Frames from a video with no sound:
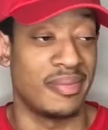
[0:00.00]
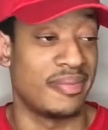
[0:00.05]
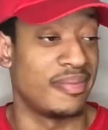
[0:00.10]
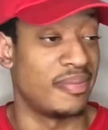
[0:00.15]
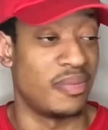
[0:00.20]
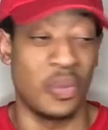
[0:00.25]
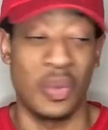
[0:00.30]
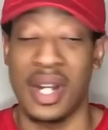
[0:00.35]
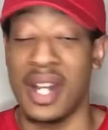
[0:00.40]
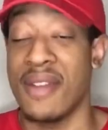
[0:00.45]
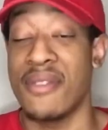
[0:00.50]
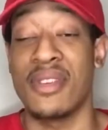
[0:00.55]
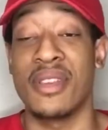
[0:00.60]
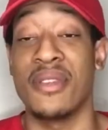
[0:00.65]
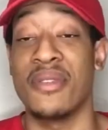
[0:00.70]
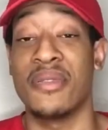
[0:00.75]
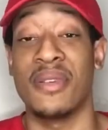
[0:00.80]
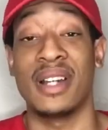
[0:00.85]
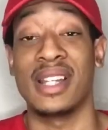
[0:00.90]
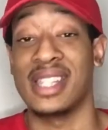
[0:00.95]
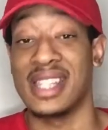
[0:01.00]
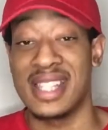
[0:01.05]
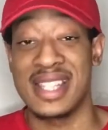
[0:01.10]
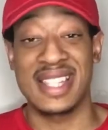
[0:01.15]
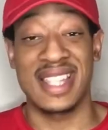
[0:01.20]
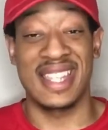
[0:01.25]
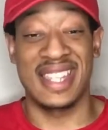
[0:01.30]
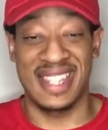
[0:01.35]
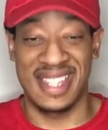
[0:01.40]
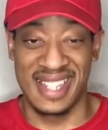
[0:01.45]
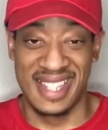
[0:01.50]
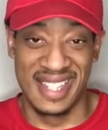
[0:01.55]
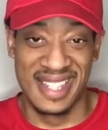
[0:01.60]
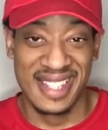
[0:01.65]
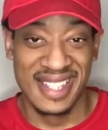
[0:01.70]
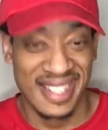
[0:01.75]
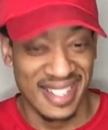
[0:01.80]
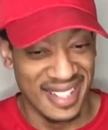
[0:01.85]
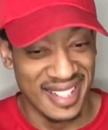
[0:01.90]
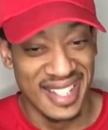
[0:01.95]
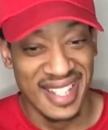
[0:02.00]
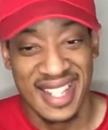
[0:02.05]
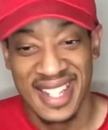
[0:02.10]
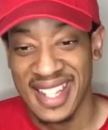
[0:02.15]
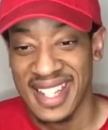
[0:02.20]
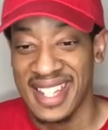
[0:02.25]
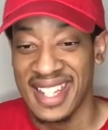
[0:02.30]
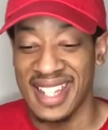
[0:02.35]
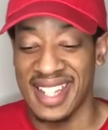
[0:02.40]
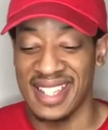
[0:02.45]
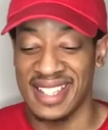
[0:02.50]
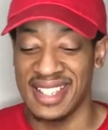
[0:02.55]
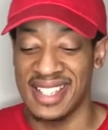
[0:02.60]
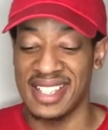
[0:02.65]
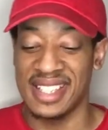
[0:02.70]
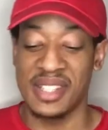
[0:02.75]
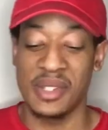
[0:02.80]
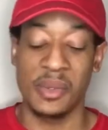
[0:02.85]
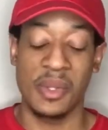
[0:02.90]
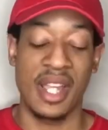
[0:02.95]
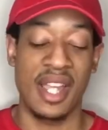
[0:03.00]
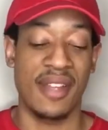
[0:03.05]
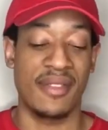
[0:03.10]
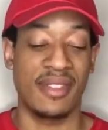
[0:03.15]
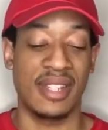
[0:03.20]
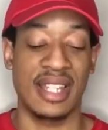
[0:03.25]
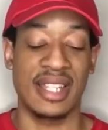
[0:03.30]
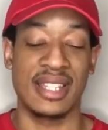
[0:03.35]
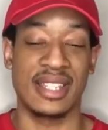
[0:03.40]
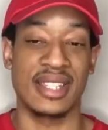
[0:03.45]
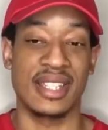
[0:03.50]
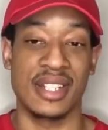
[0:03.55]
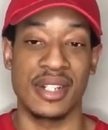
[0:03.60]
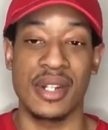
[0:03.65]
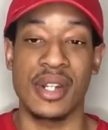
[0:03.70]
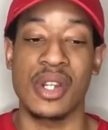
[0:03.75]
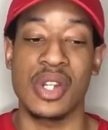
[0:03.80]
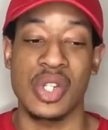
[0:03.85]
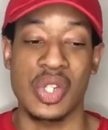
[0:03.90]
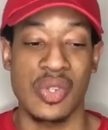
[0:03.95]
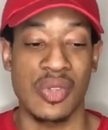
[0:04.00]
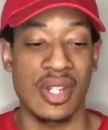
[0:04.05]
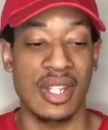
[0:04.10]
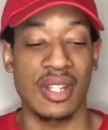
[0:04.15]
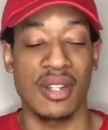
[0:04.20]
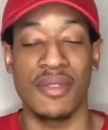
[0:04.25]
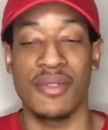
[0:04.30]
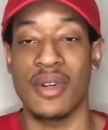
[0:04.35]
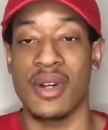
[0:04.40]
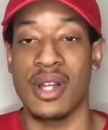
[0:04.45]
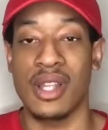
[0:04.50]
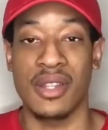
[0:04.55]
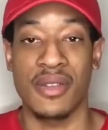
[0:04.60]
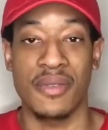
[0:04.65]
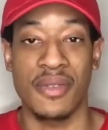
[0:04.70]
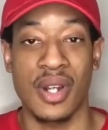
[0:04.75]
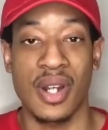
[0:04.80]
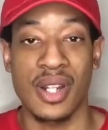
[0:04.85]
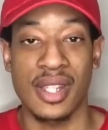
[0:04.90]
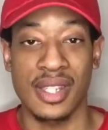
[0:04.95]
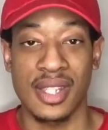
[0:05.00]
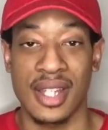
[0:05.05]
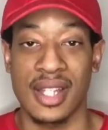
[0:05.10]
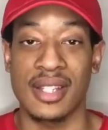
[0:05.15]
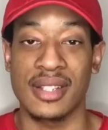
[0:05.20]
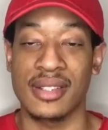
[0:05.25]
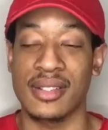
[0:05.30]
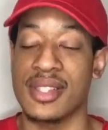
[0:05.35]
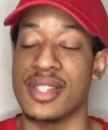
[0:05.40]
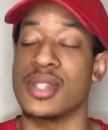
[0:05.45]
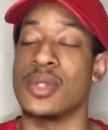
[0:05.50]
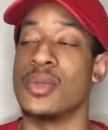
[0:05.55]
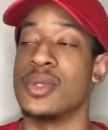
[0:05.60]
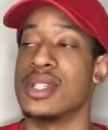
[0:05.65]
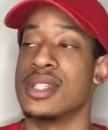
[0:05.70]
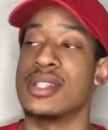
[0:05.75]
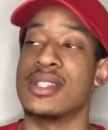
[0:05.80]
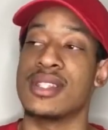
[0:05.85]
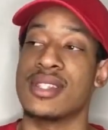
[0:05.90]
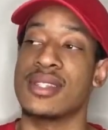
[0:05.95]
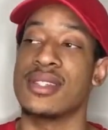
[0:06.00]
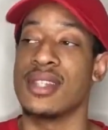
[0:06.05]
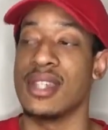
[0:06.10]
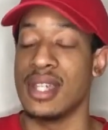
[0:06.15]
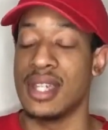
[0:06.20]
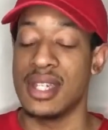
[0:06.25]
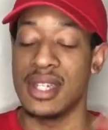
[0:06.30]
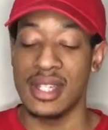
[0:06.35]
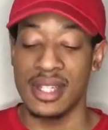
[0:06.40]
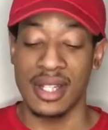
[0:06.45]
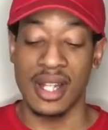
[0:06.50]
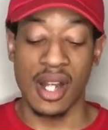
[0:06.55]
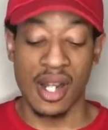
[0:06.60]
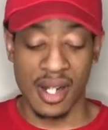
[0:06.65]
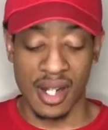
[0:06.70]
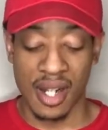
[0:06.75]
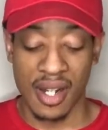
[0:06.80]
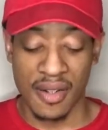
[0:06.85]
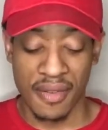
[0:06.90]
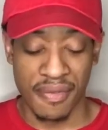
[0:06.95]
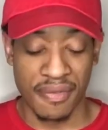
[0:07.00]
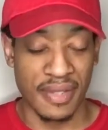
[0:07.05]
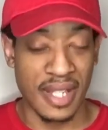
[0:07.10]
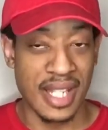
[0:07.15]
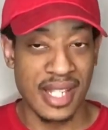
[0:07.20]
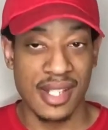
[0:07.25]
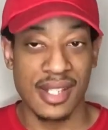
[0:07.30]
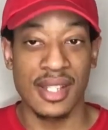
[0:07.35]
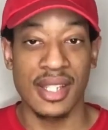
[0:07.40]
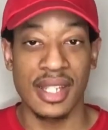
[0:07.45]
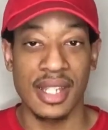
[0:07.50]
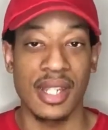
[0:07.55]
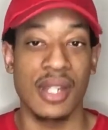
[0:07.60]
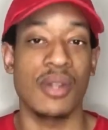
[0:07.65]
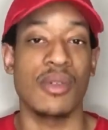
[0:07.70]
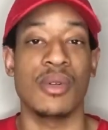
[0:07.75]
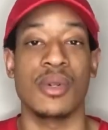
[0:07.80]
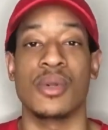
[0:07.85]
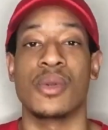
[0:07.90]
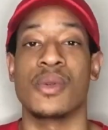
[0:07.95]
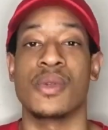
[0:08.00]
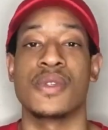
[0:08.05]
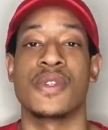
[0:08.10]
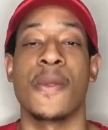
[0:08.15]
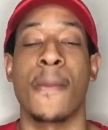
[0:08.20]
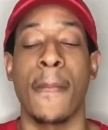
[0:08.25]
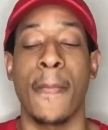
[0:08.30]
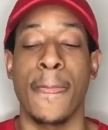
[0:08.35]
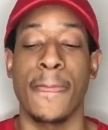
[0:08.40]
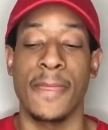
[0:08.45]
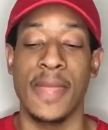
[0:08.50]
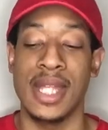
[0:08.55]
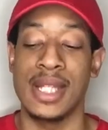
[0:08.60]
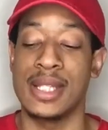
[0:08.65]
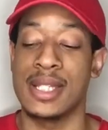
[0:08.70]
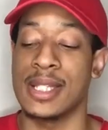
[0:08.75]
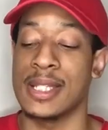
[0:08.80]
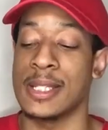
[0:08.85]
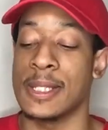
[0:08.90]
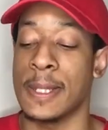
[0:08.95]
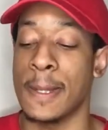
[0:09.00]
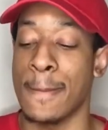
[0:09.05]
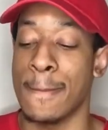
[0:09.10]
whatever the fuck he's in. And then you have like the nurturing of all of our young students, our fledgling heroes, into